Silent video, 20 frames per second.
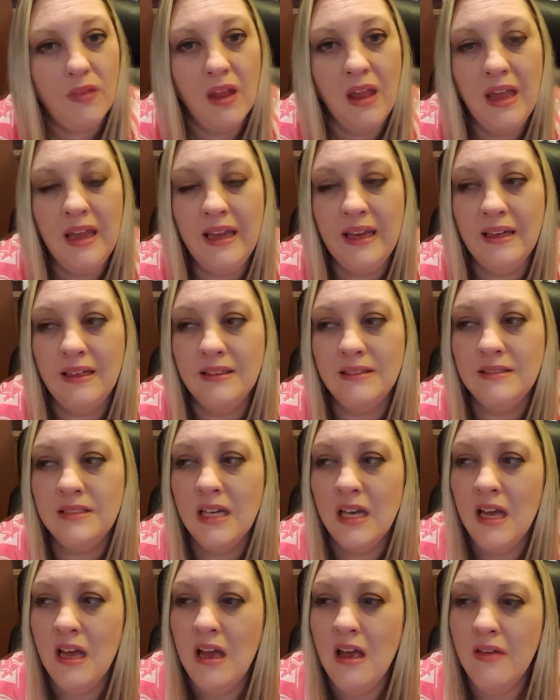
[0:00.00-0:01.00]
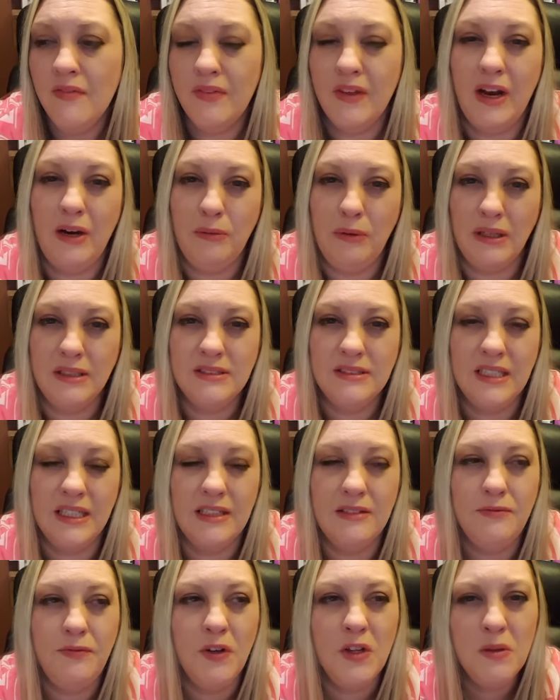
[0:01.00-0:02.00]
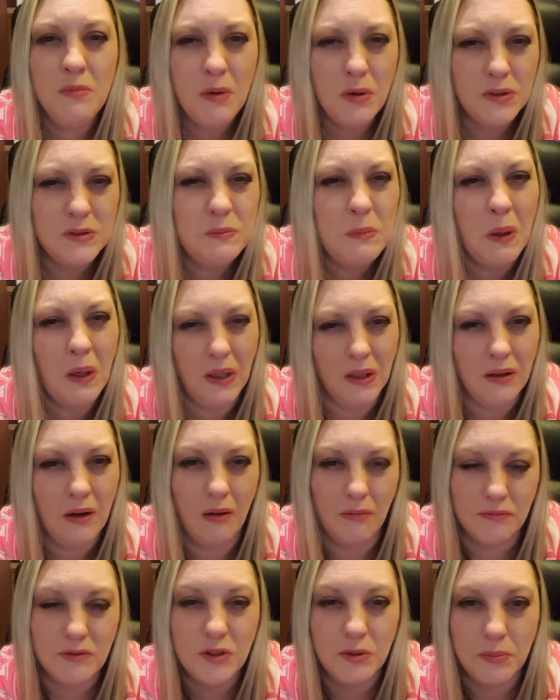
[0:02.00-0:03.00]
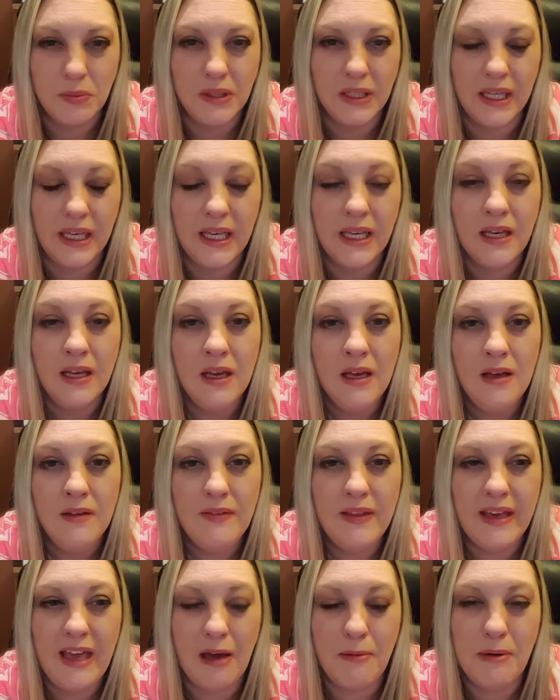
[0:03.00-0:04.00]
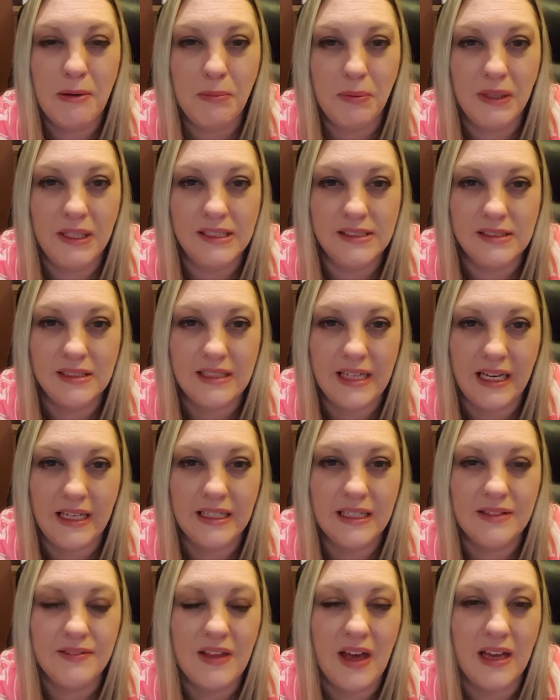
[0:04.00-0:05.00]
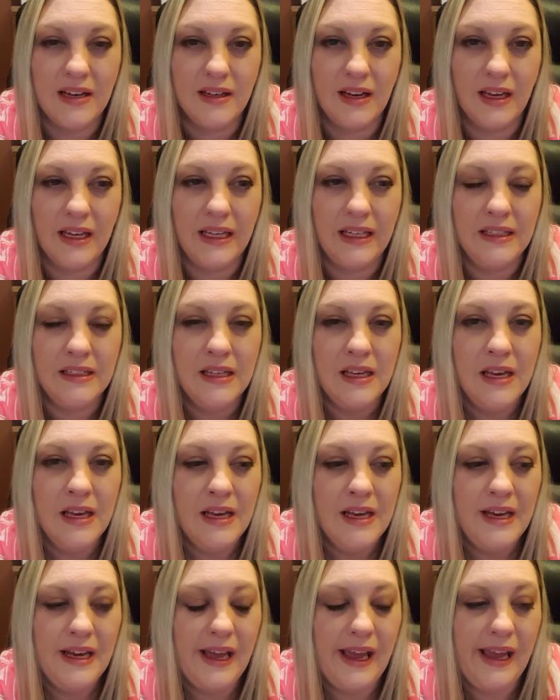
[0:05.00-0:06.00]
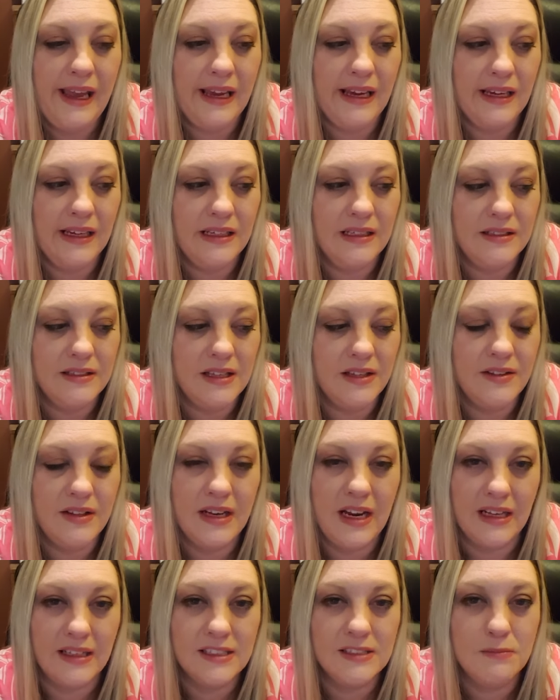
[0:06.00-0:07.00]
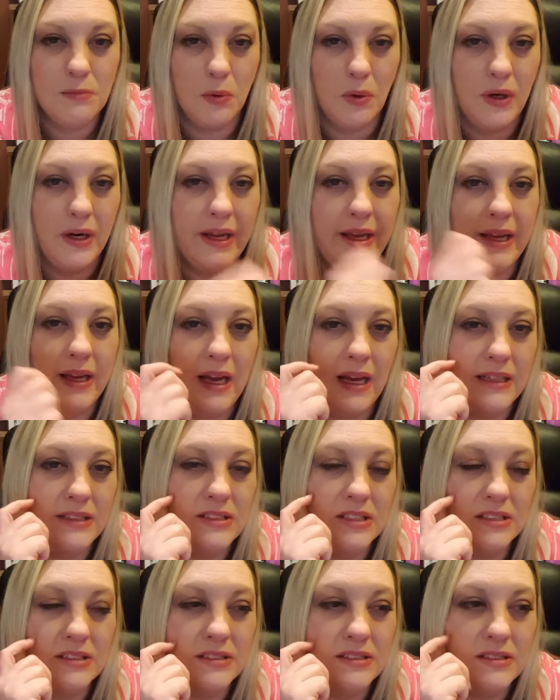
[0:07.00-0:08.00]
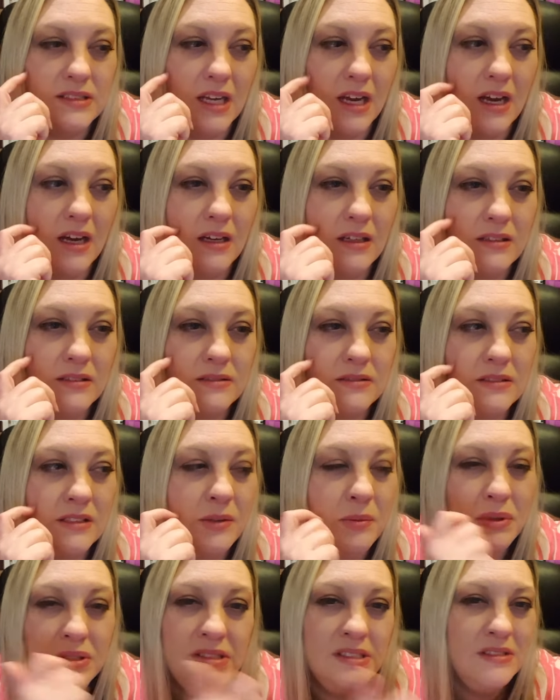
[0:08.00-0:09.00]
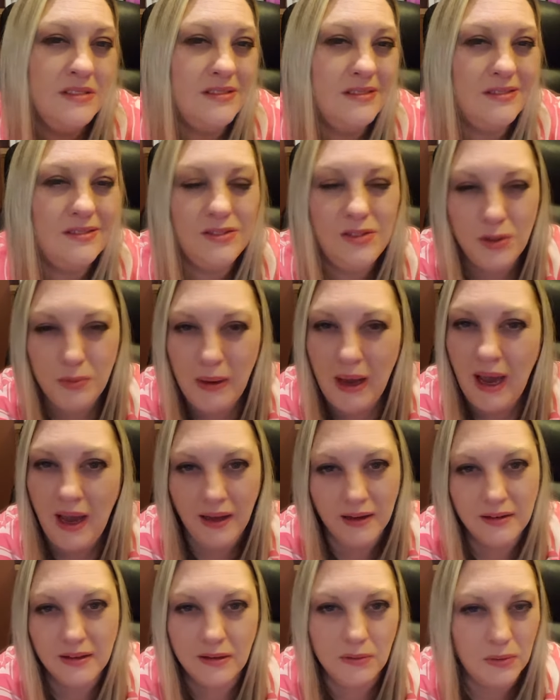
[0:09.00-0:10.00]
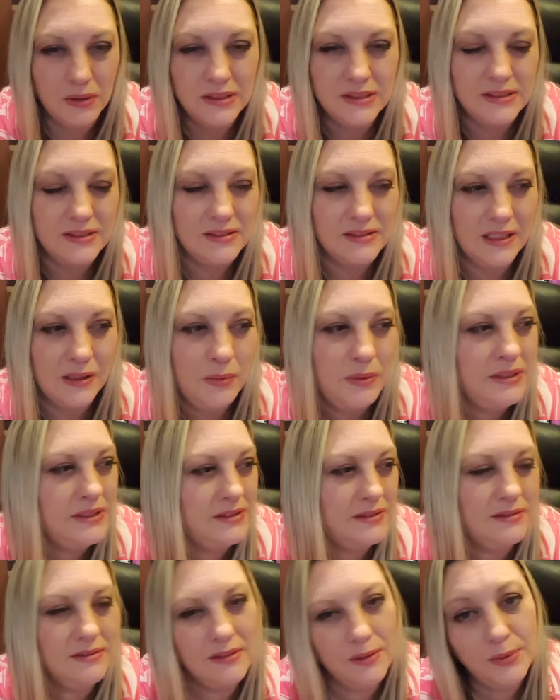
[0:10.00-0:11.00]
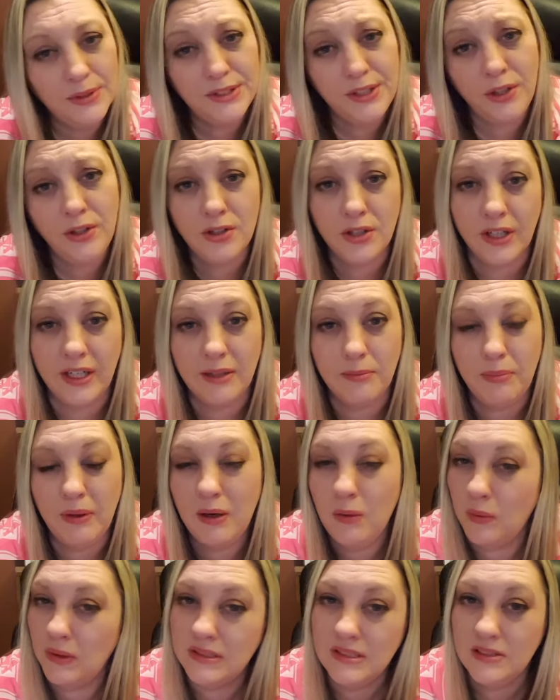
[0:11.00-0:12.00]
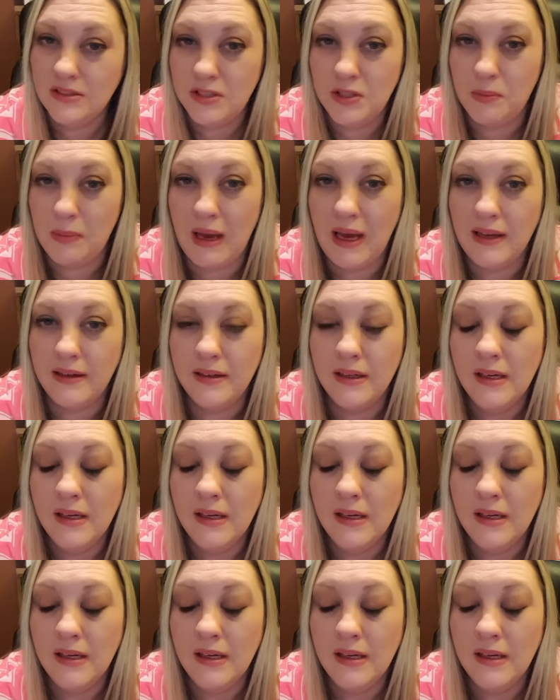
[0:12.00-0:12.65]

And then I rested for the most part comfortably. They kept me pretty sedated that night. And then the next morning, I just, it wasn't too bad. It was surgery, but it wasn't too bad.